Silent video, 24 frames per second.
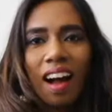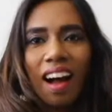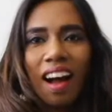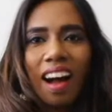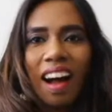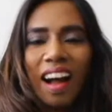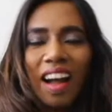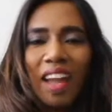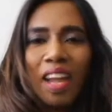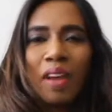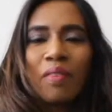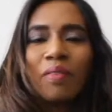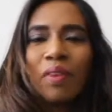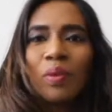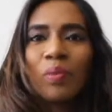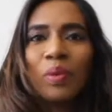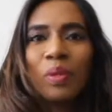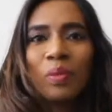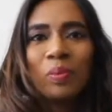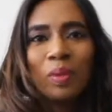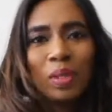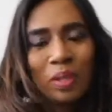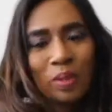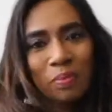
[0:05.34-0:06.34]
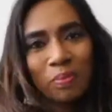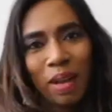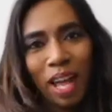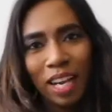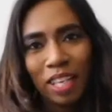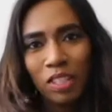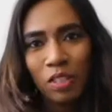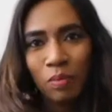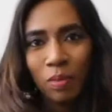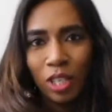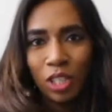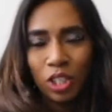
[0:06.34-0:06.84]
Hi everyone, welcome
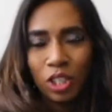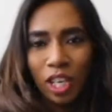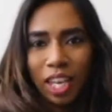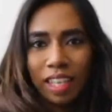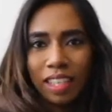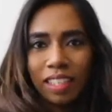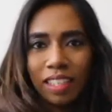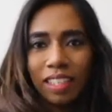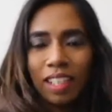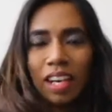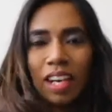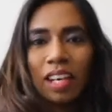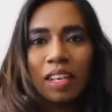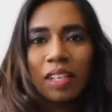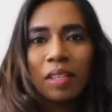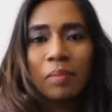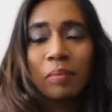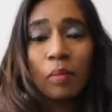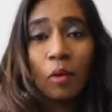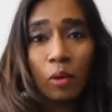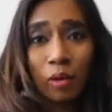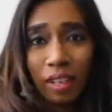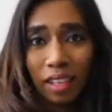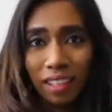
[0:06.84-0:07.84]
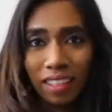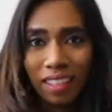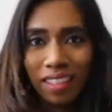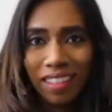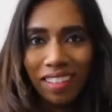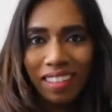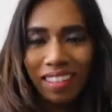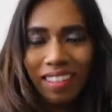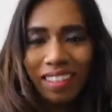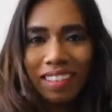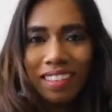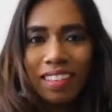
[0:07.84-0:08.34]
back to my channel. Mona
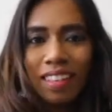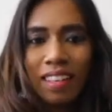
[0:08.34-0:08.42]
here.